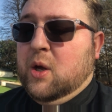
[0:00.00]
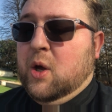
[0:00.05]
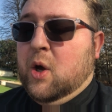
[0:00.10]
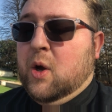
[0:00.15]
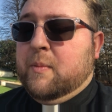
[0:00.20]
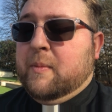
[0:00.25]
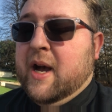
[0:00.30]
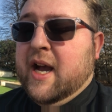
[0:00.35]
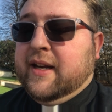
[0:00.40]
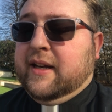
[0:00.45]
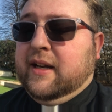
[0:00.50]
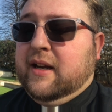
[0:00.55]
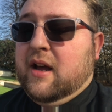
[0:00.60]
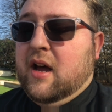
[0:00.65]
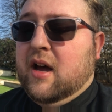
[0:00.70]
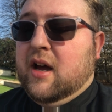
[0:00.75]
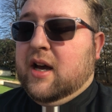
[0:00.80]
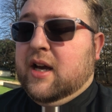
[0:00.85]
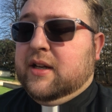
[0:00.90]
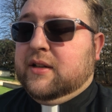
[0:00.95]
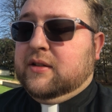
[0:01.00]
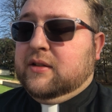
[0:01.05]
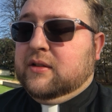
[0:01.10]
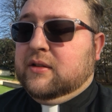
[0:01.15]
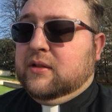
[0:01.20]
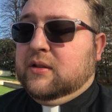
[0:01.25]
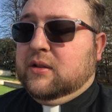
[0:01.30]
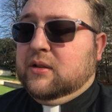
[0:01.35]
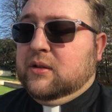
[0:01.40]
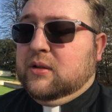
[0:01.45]
Almighty God,
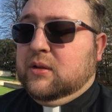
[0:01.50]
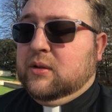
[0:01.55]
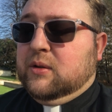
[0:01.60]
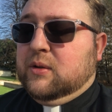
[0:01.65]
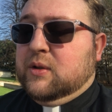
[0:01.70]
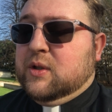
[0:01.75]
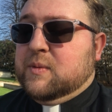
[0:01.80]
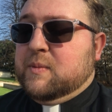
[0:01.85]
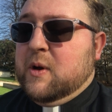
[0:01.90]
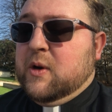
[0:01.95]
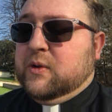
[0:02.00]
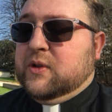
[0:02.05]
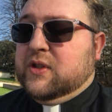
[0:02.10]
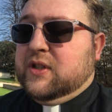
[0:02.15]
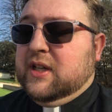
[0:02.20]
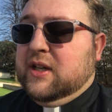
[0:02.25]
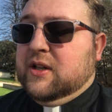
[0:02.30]
whose most